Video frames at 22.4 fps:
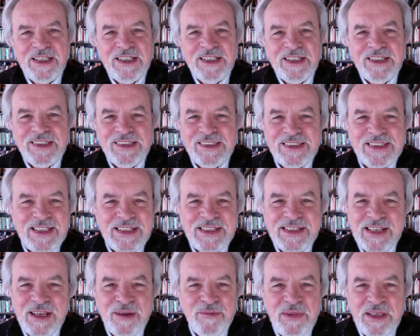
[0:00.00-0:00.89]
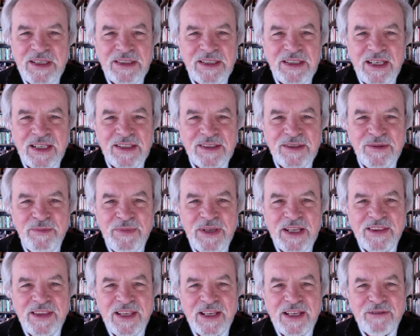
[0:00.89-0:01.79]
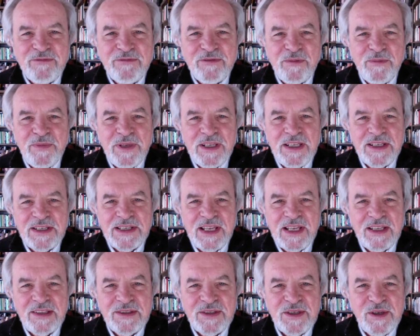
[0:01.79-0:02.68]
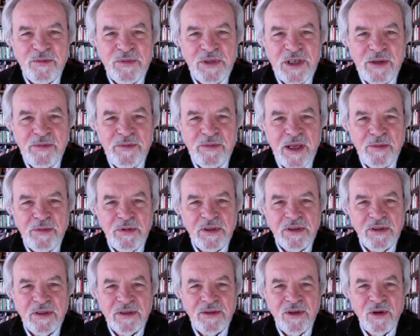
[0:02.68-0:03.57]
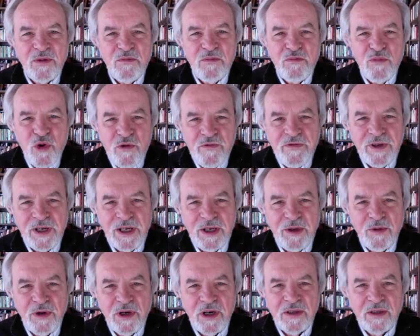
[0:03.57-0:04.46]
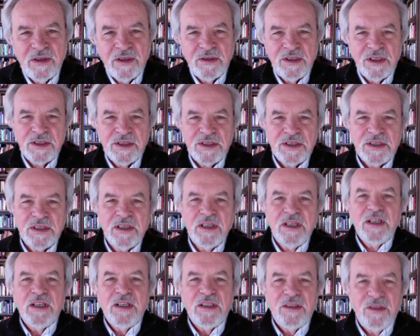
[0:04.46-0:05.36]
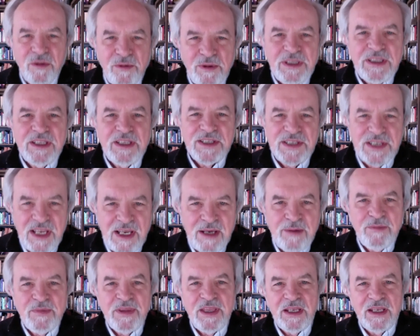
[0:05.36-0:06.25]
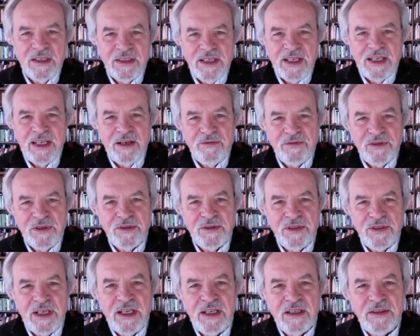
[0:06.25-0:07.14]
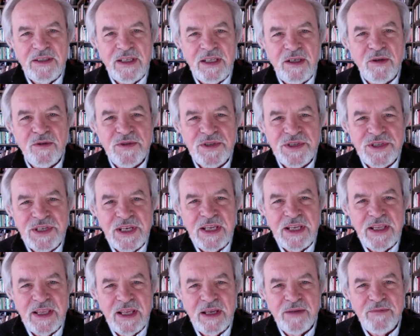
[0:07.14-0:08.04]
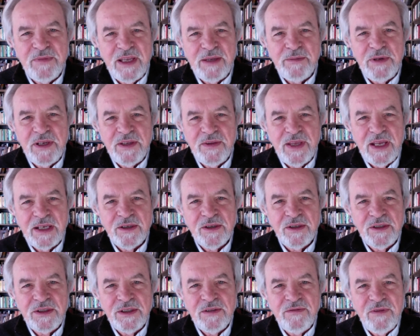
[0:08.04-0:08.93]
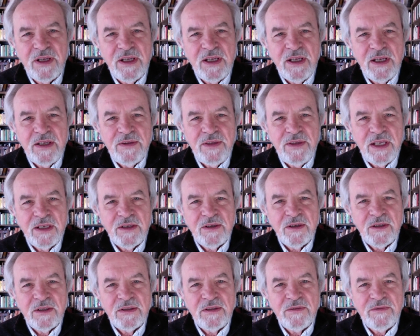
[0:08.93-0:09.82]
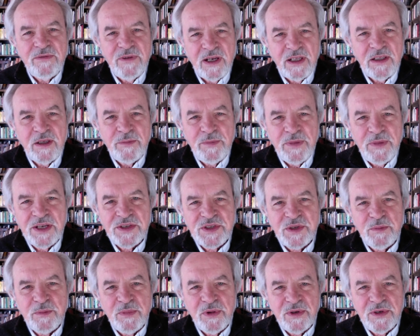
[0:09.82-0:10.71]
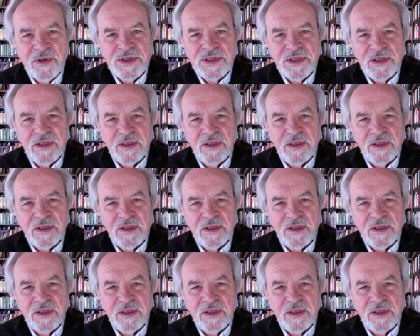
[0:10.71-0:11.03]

This is something that the big thing for me is that so many people don't move anywhere. They're just doing the same thing day after day, and they don't see that maybe they could develop as a person.